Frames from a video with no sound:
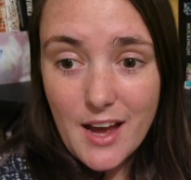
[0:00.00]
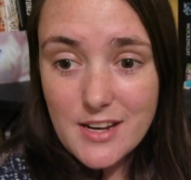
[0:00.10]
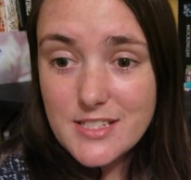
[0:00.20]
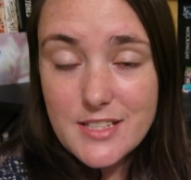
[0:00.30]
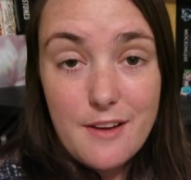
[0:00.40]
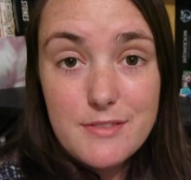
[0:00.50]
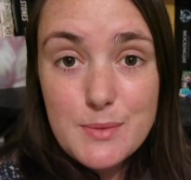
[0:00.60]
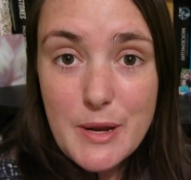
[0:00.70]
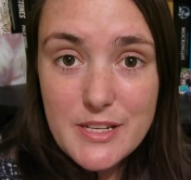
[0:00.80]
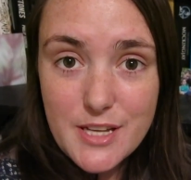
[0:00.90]
I just love
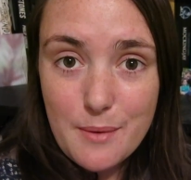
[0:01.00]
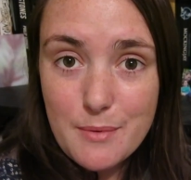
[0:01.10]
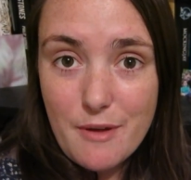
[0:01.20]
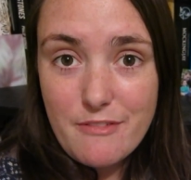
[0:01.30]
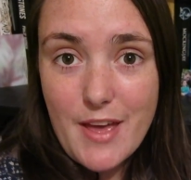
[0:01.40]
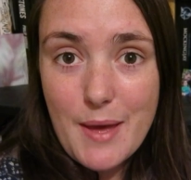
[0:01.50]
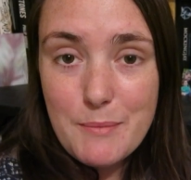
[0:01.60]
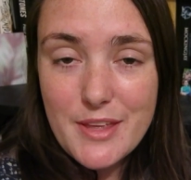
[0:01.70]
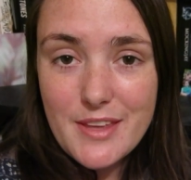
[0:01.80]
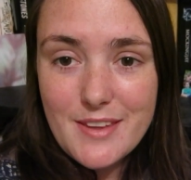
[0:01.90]
spending time with my
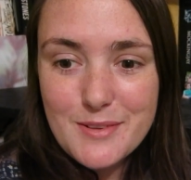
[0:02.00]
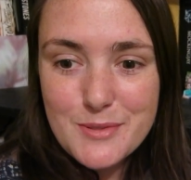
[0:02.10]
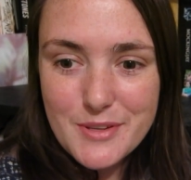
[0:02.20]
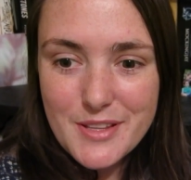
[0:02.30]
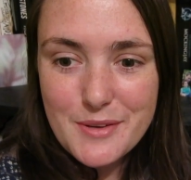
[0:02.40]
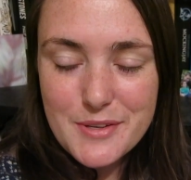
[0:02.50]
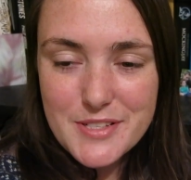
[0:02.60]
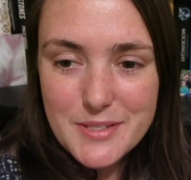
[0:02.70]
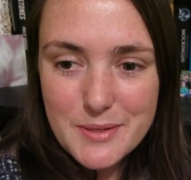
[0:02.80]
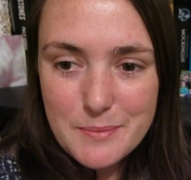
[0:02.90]
family, it was really
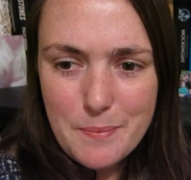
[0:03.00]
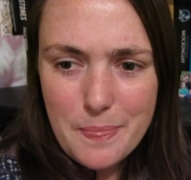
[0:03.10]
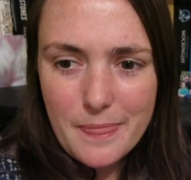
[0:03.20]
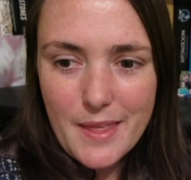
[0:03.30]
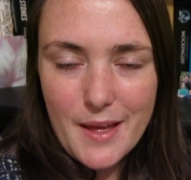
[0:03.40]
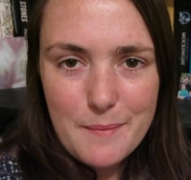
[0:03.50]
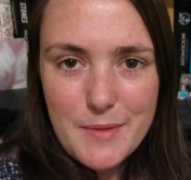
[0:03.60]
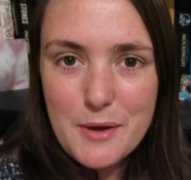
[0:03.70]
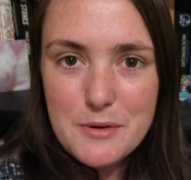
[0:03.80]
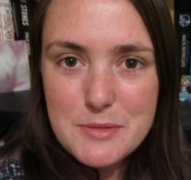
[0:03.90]
awesome, um,
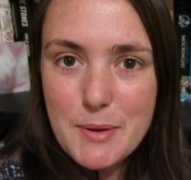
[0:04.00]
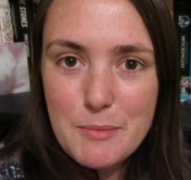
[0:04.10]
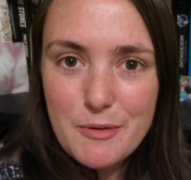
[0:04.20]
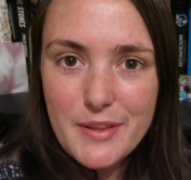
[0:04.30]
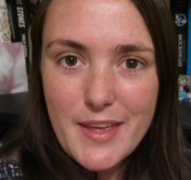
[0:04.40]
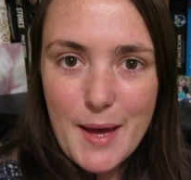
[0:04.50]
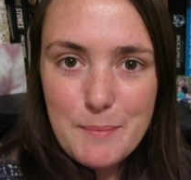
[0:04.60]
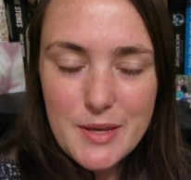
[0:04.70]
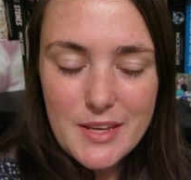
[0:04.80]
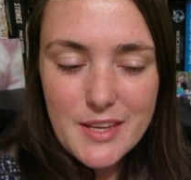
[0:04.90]
they always make me really
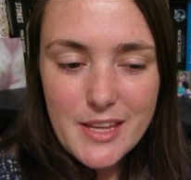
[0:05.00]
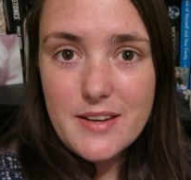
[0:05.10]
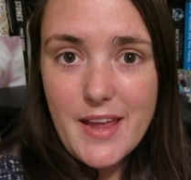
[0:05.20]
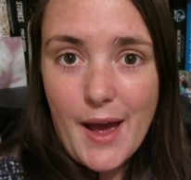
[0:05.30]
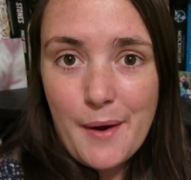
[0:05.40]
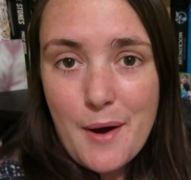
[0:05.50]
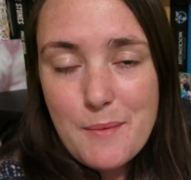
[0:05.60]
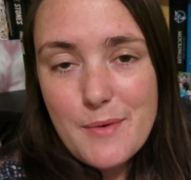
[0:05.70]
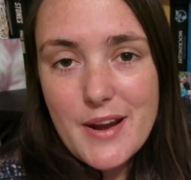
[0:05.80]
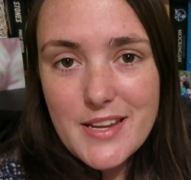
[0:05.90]
happy. Now
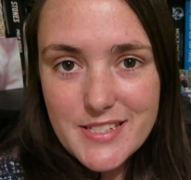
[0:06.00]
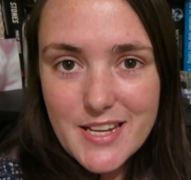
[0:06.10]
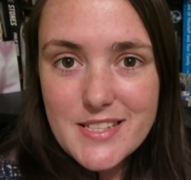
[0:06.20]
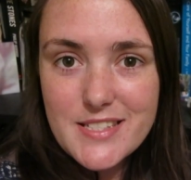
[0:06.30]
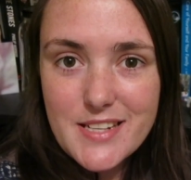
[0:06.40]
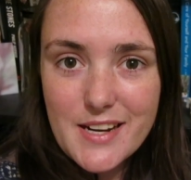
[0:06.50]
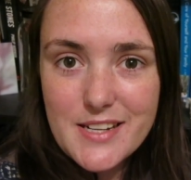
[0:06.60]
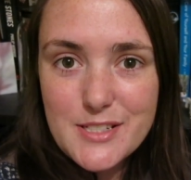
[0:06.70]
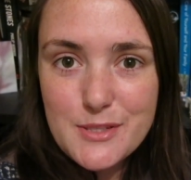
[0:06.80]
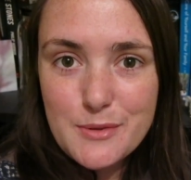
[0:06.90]
I'm ready to get stuck
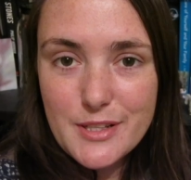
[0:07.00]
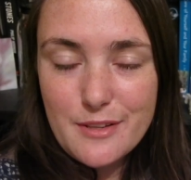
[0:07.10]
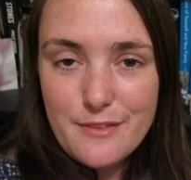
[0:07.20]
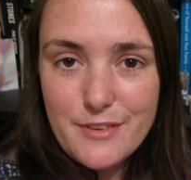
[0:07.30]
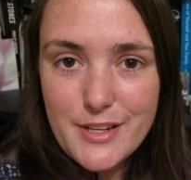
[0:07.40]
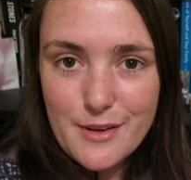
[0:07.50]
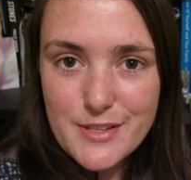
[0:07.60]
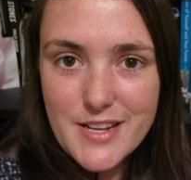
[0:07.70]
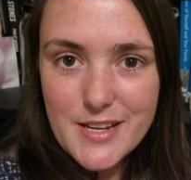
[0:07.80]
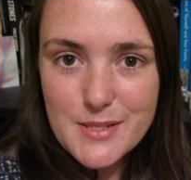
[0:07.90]
into doing a lot of
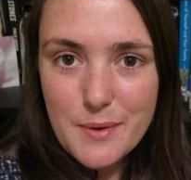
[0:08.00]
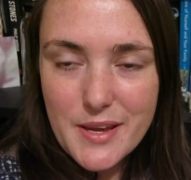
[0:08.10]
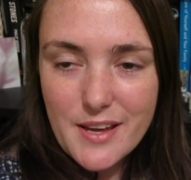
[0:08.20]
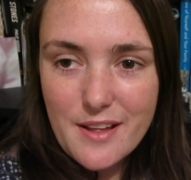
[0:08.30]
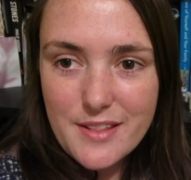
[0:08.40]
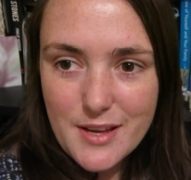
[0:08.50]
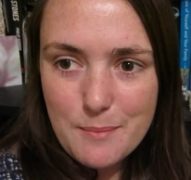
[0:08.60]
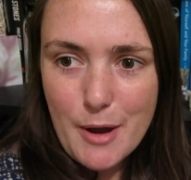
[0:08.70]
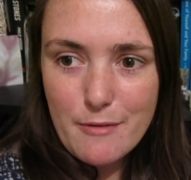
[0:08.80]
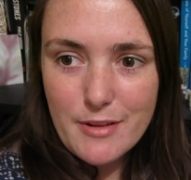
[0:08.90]
videos next week. I think I
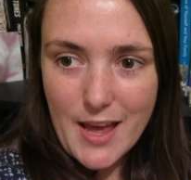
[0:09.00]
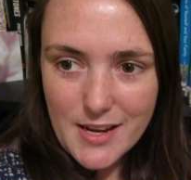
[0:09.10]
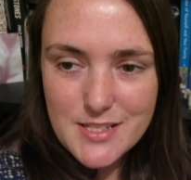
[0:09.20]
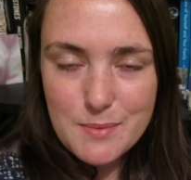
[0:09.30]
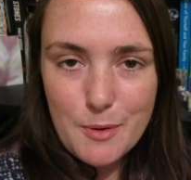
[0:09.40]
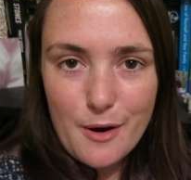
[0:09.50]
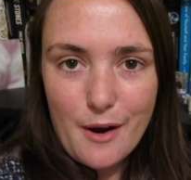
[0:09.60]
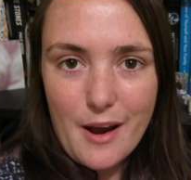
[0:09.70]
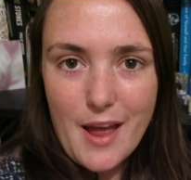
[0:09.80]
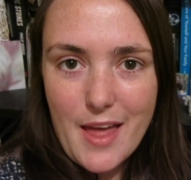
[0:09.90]
might relax
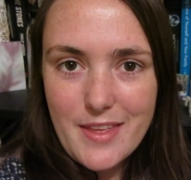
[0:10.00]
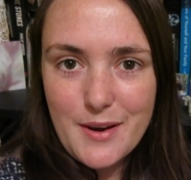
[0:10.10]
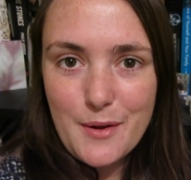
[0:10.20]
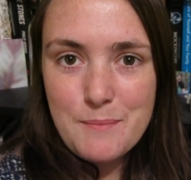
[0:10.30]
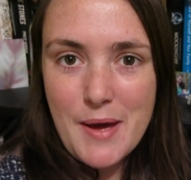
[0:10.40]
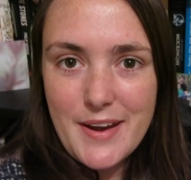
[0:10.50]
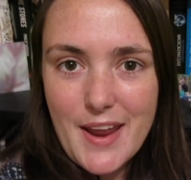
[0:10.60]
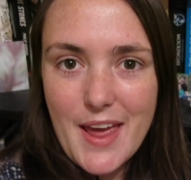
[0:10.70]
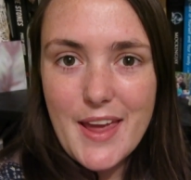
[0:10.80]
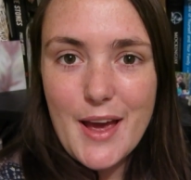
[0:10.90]
tomorrow and then on
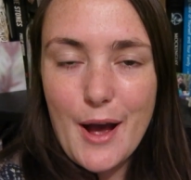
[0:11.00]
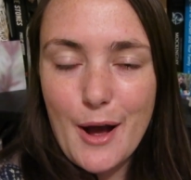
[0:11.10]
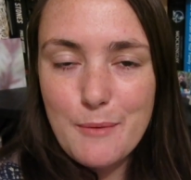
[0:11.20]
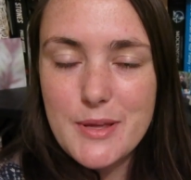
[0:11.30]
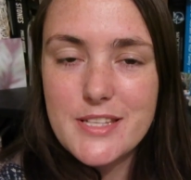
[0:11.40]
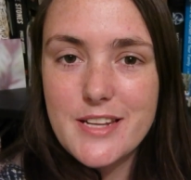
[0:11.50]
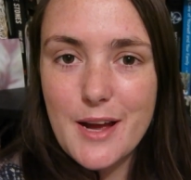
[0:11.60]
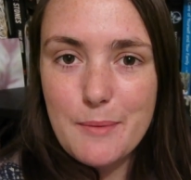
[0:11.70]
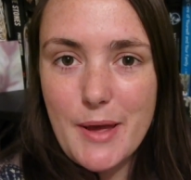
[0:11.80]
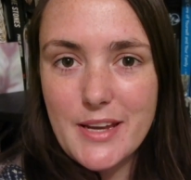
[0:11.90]
Monday I'll be
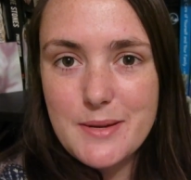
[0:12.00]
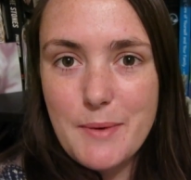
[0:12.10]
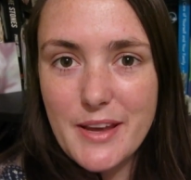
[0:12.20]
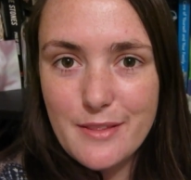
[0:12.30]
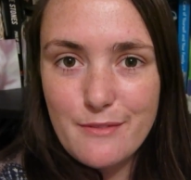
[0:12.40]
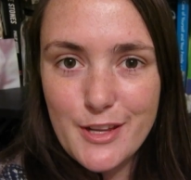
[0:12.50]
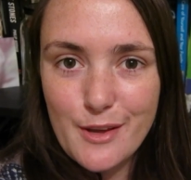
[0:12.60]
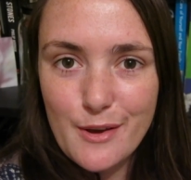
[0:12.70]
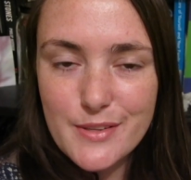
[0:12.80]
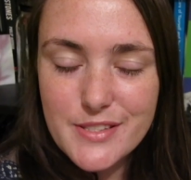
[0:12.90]
stuck back into making the
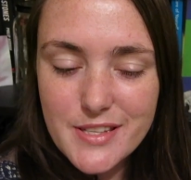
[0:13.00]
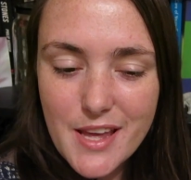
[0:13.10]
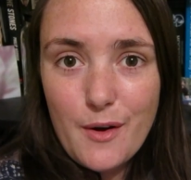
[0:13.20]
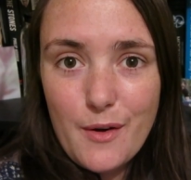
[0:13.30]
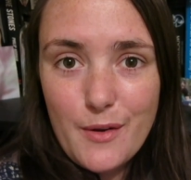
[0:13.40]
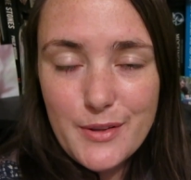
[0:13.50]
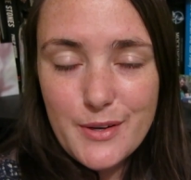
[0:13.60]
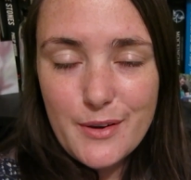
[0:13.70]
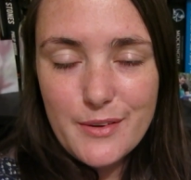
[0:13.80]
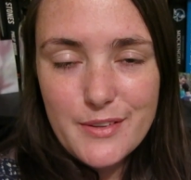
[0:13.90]
videos. All
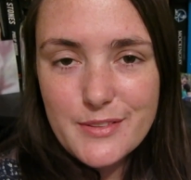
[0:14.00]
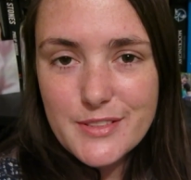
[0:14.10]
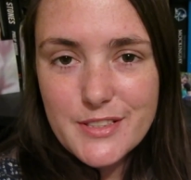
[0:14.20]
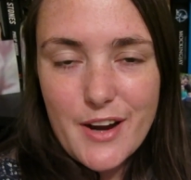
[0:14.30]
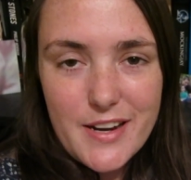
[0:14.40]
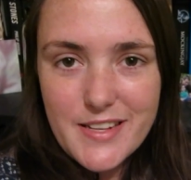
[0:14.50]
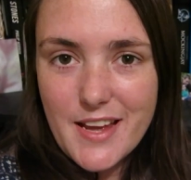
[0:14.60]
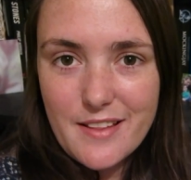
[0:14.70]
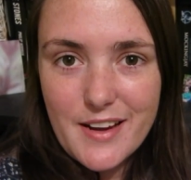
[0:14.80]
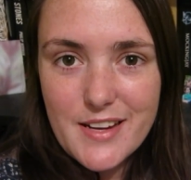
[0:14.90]
in all, it was a great
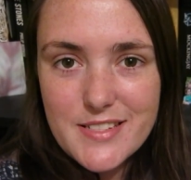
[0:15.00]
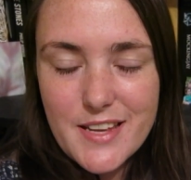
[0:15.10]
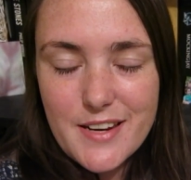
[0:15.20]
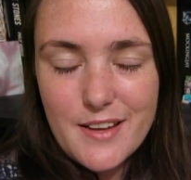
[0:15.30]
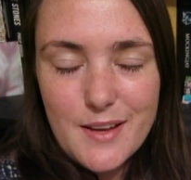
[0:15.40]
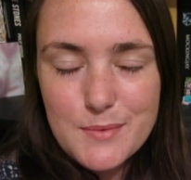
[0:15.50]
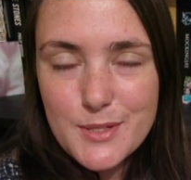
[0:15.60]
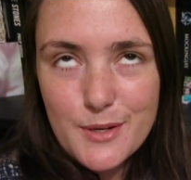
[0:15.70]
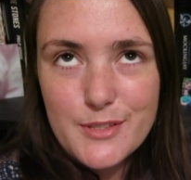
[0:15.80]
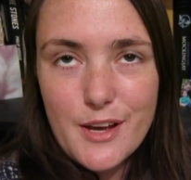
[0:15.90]
day, like I said. I'm
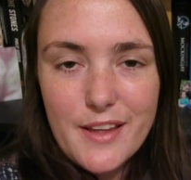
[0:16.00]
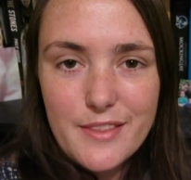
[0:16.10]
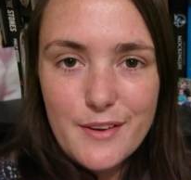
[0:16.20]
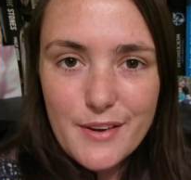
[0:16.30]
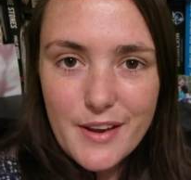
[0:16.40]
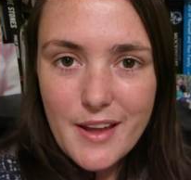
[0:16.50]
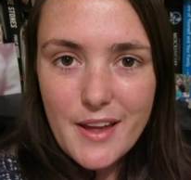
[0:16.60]
so tired though.